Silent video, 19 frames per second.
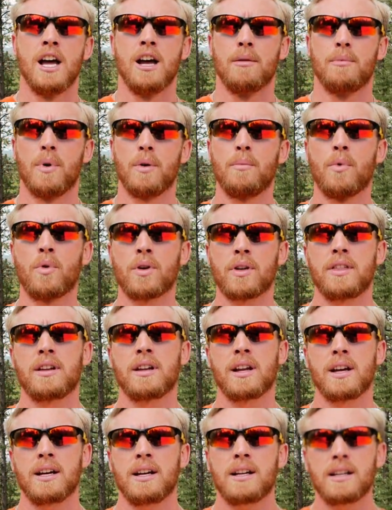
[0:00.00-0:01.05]
But more than
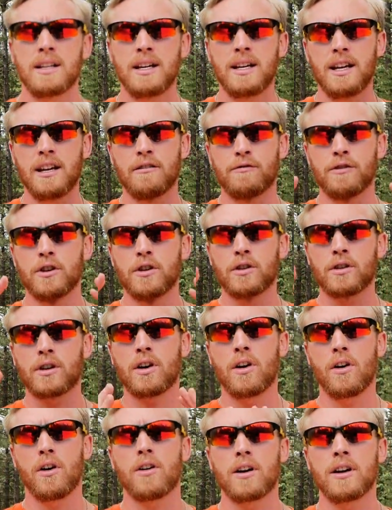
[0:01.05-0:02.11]
likely, if your
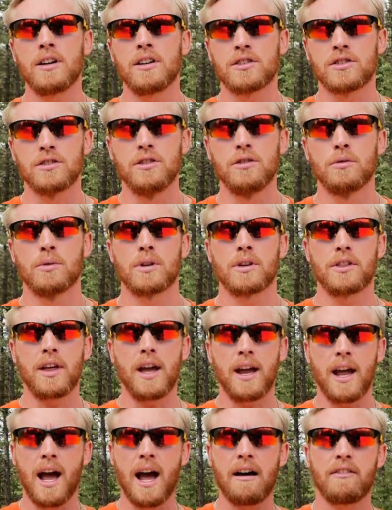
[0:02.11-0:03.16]
car is newer,
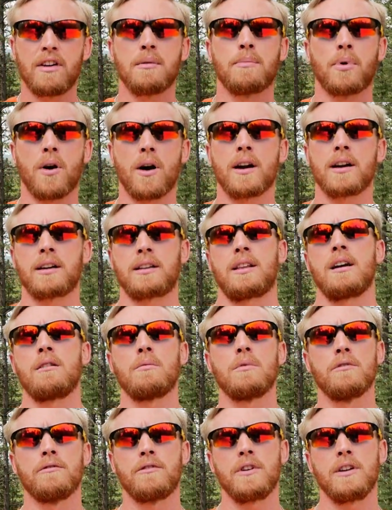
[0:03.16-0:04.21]
they have a product that
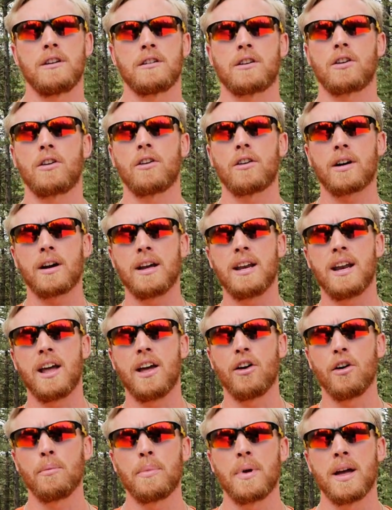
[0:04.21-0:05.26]
will fit your car and
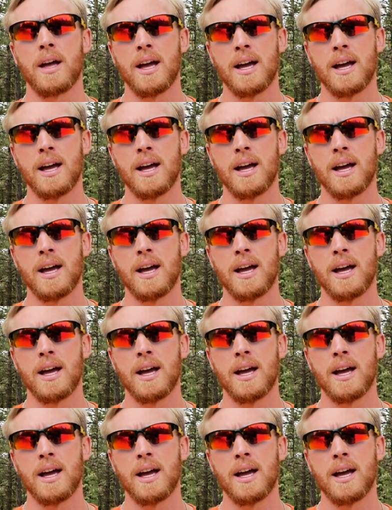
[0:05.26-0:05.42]
help